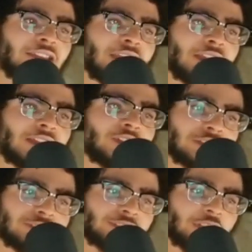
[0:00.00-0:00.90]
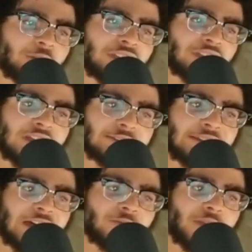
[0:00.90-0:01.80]
And Inuyasha is going to be knocked
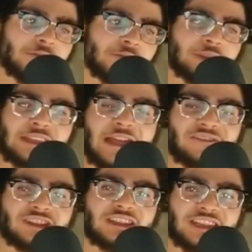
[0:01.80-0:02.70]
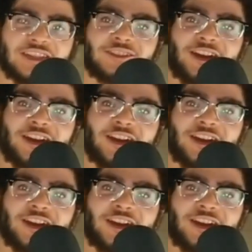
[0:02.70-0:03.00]
out, probably having to heal